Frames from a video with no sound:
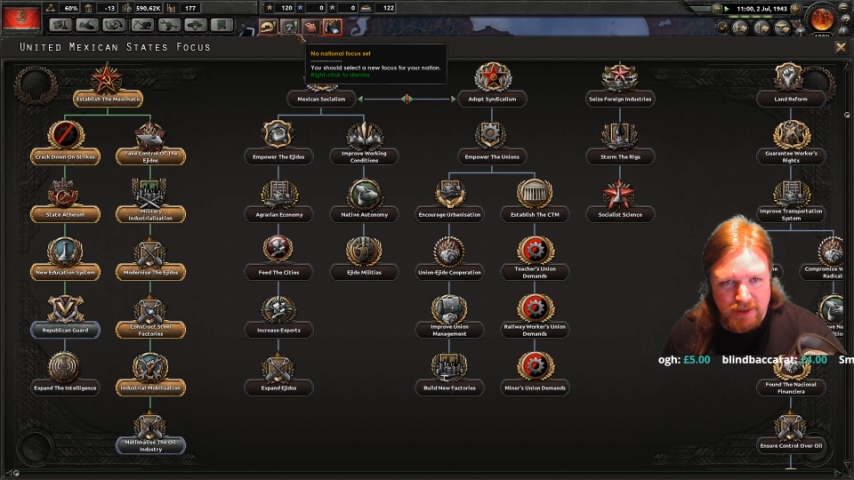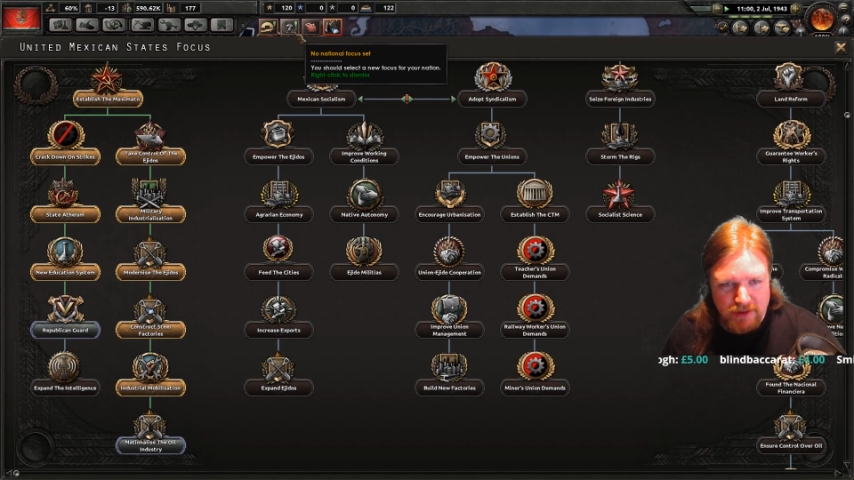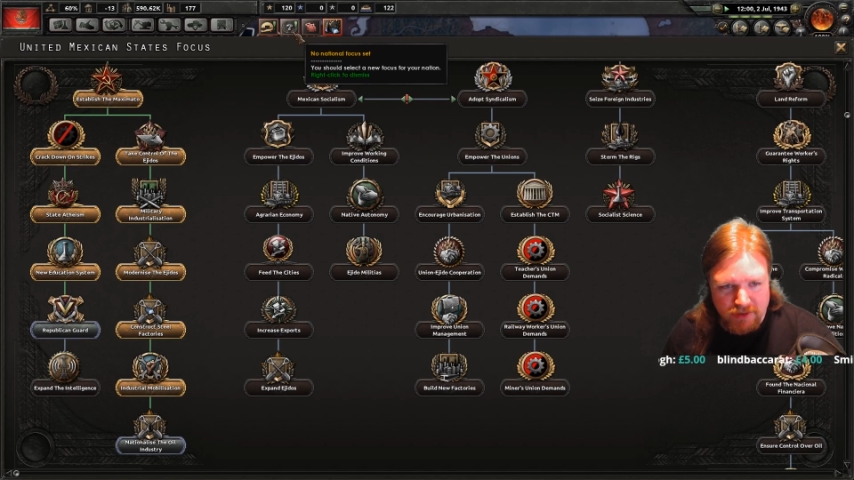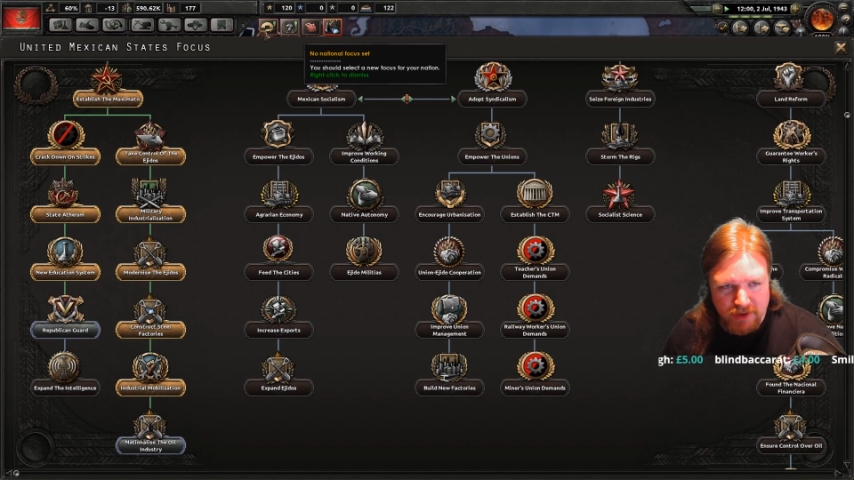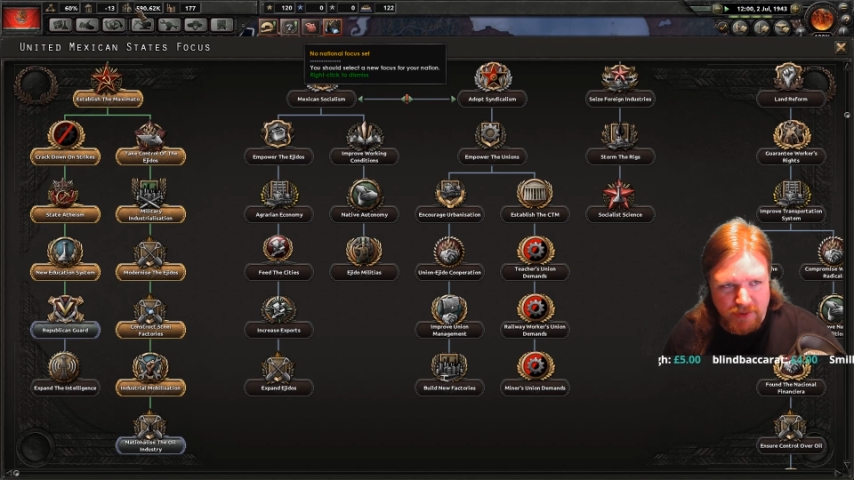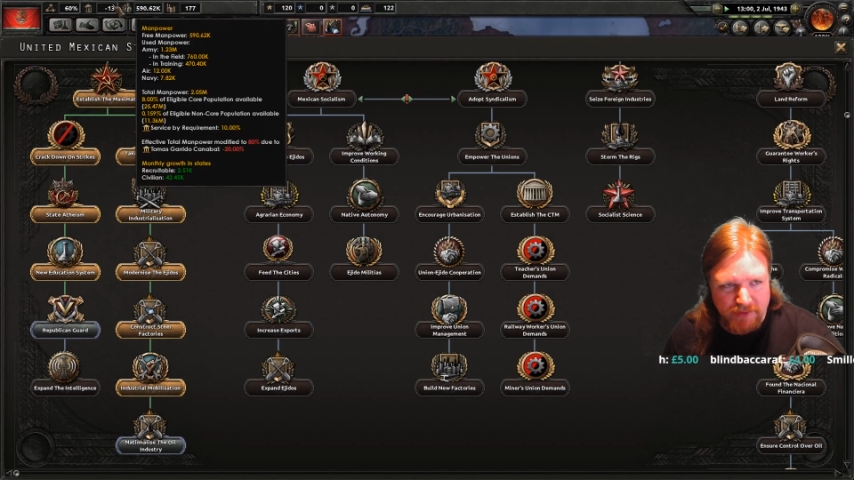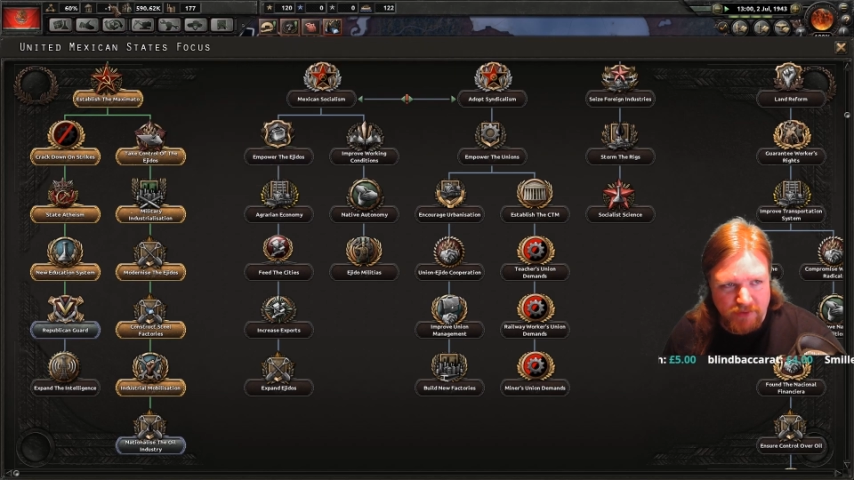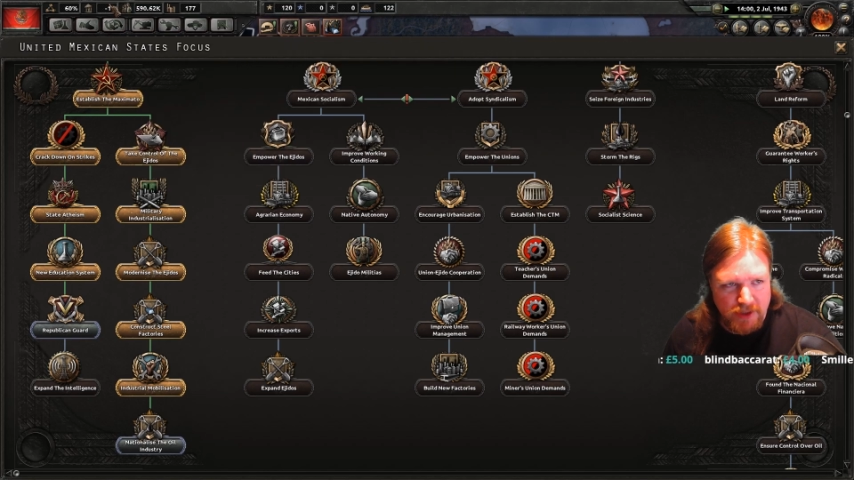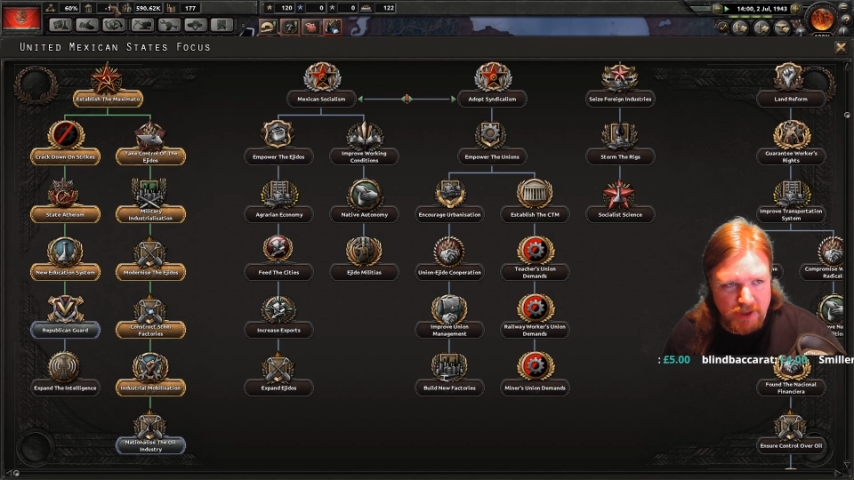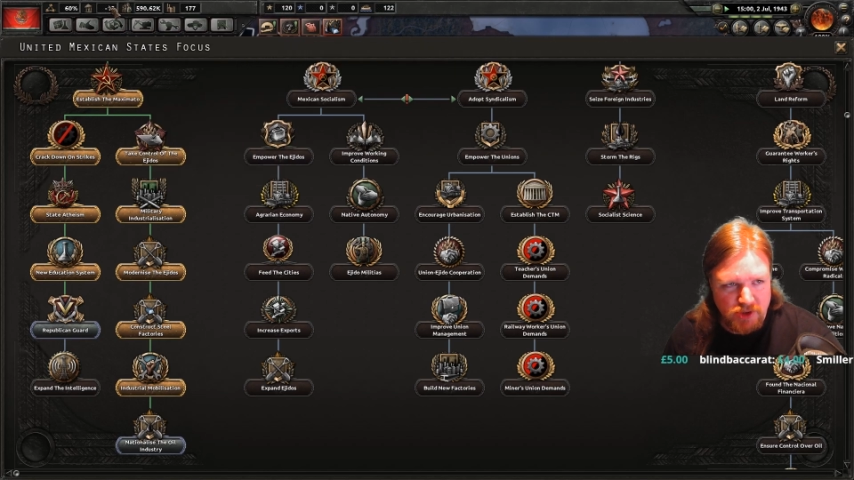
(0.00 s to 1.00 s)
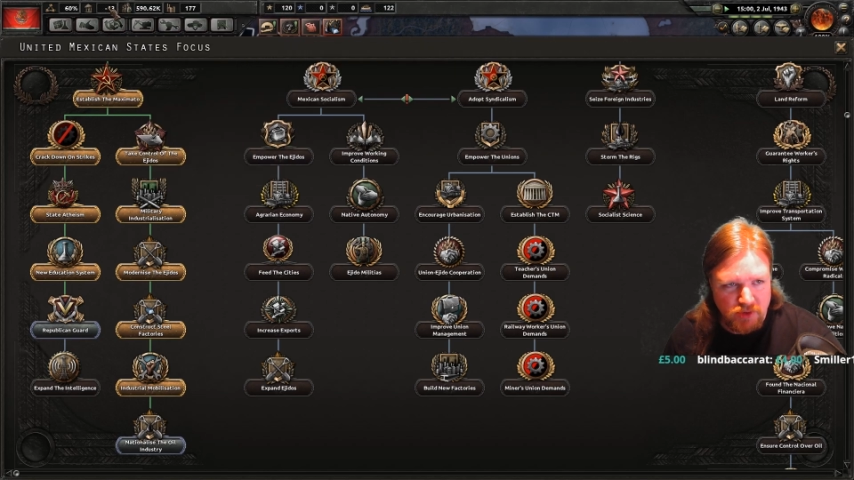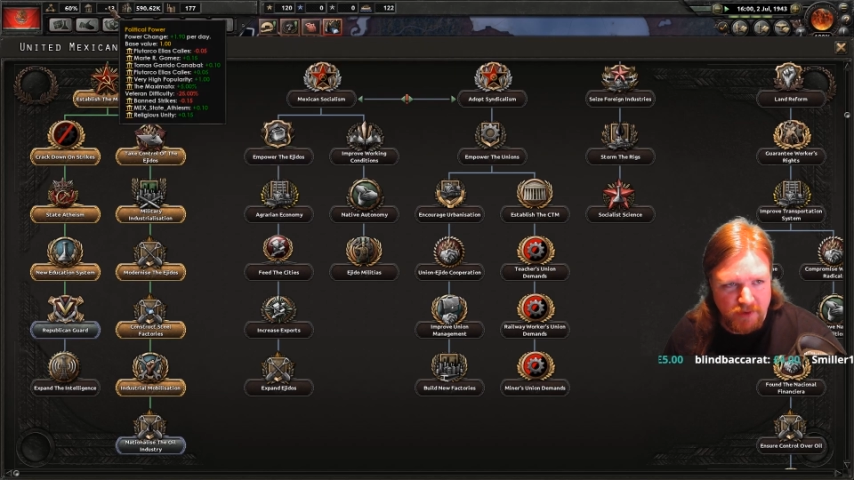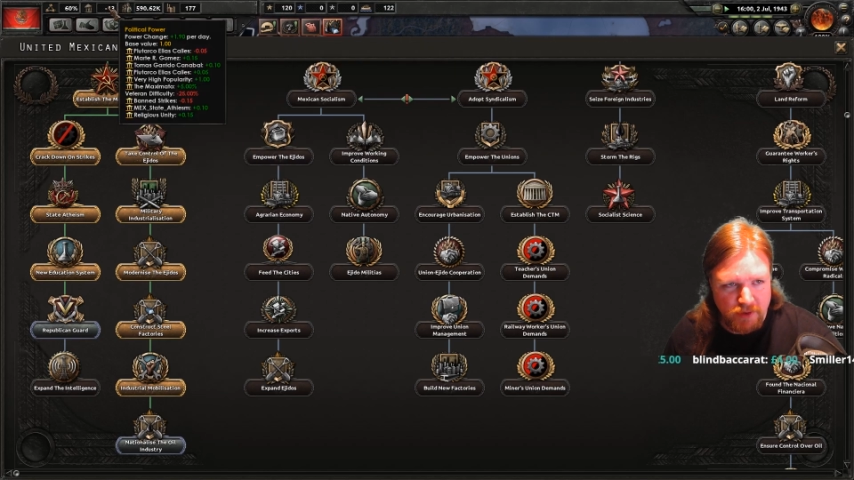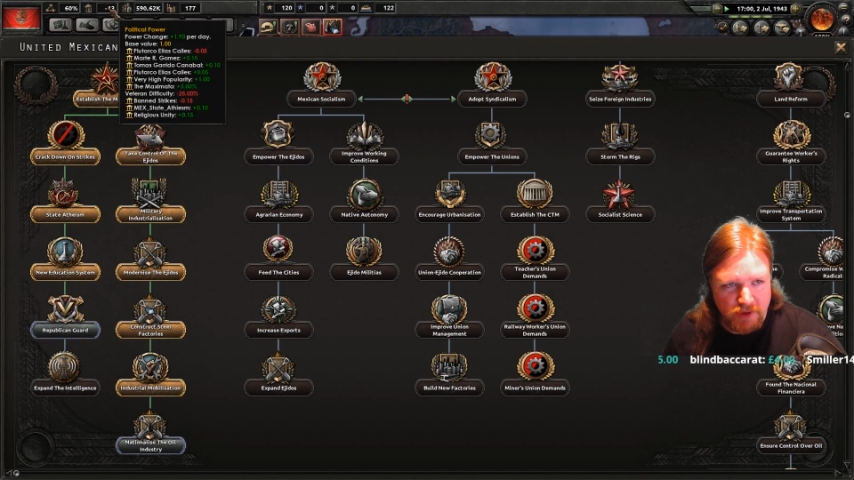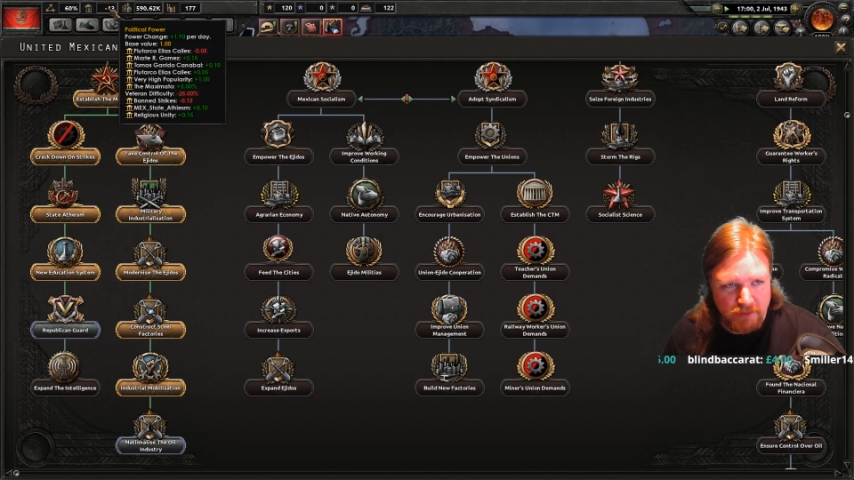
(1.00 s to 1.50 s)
Right, so we have no national focus.